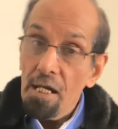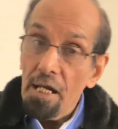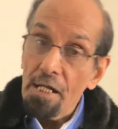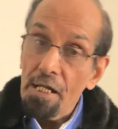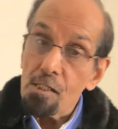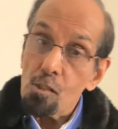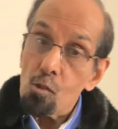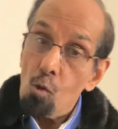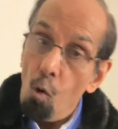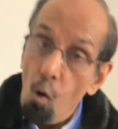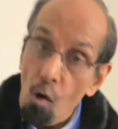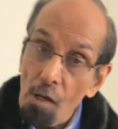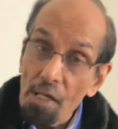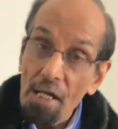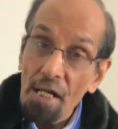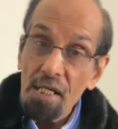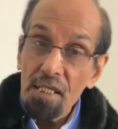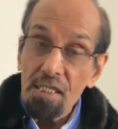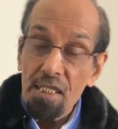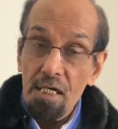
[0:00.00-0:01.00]
It's
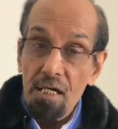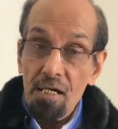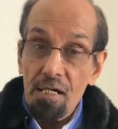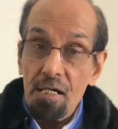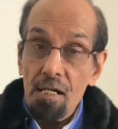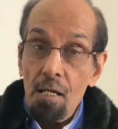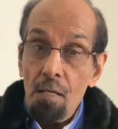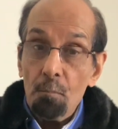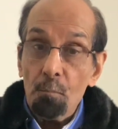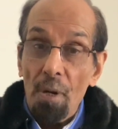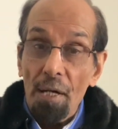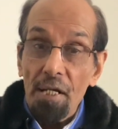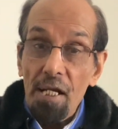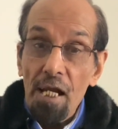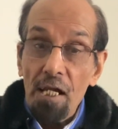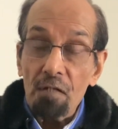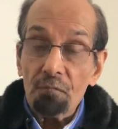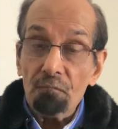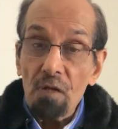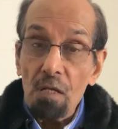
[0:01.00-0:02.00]
already there, but
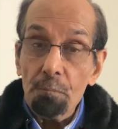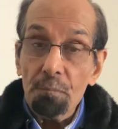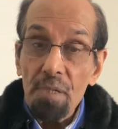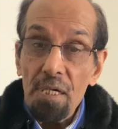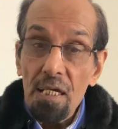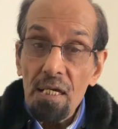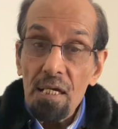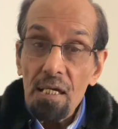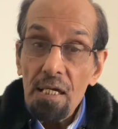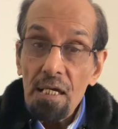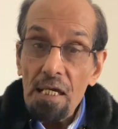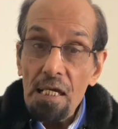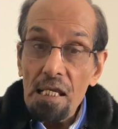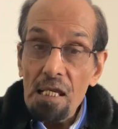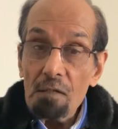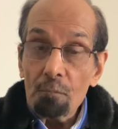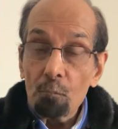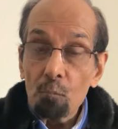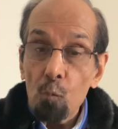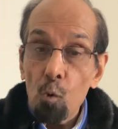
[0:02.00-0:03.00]
it will be in
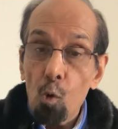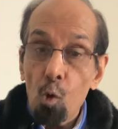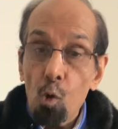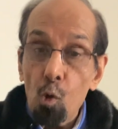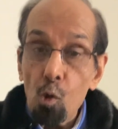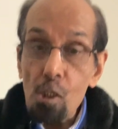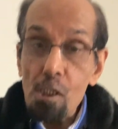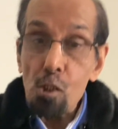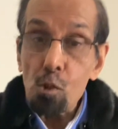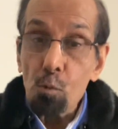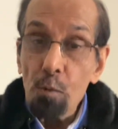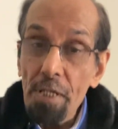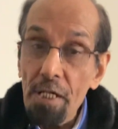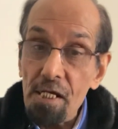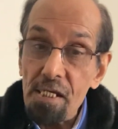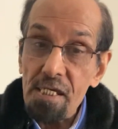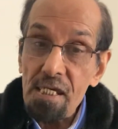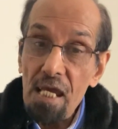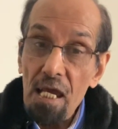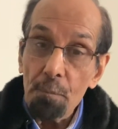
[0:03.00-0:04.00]
a more severe
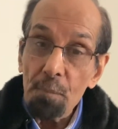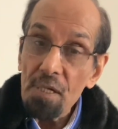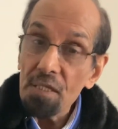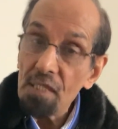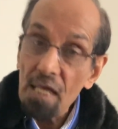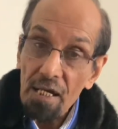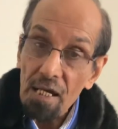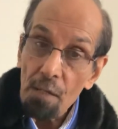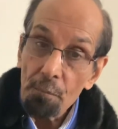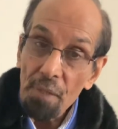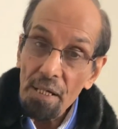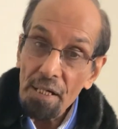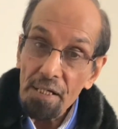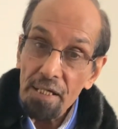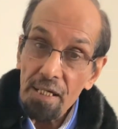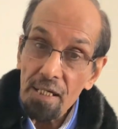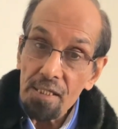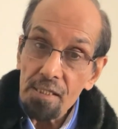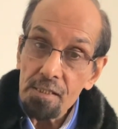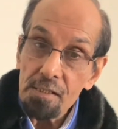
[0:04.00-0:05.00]
shape in the coming
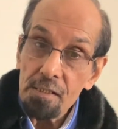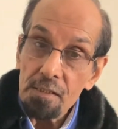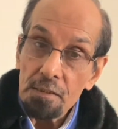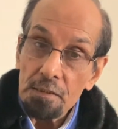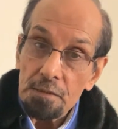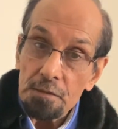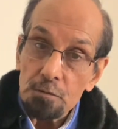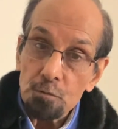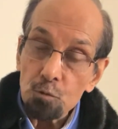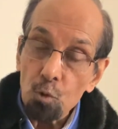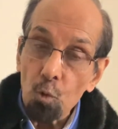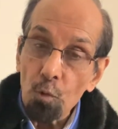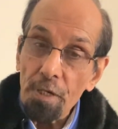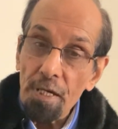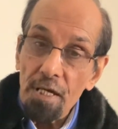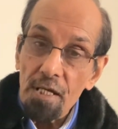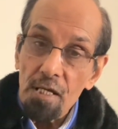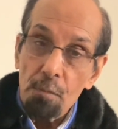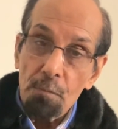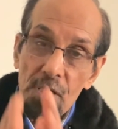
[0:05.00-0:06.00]
days.
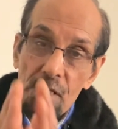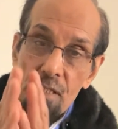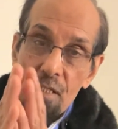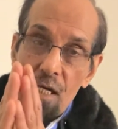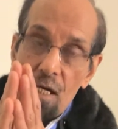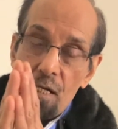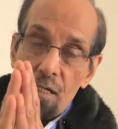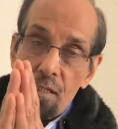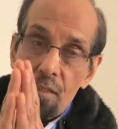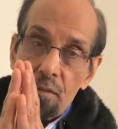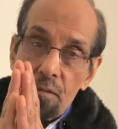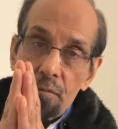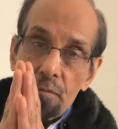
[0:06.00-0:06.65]
Okay, namaskar.